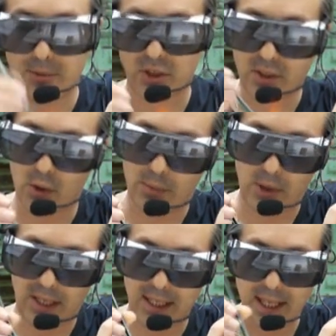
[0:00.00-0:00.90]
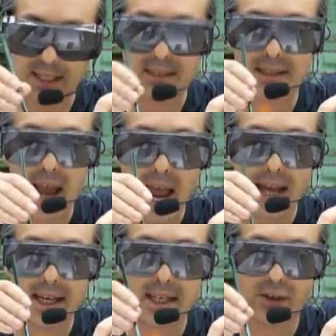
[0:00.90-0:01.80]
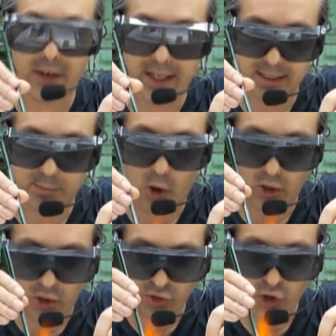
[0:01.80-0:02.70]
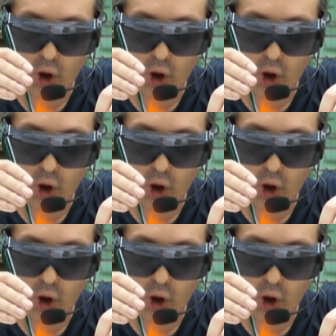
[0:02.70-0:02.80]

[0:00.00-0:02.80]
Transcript: I'm just going to put a little tiny green spot on